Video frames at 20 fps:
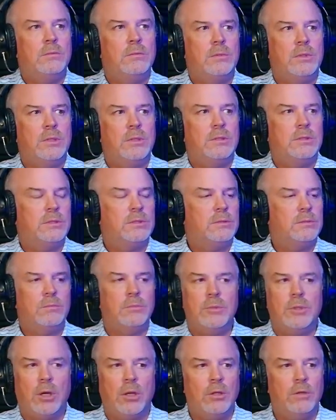it's
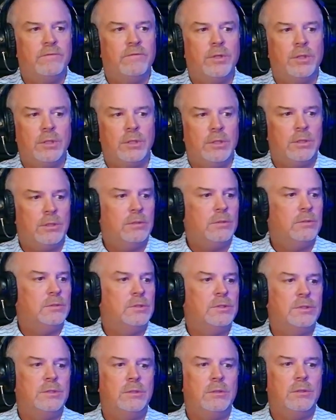all over the
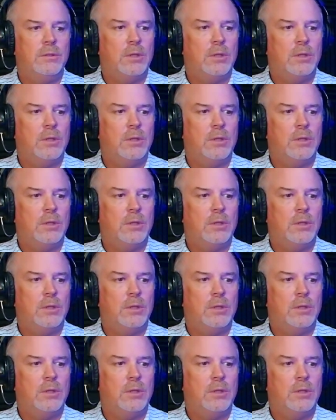news.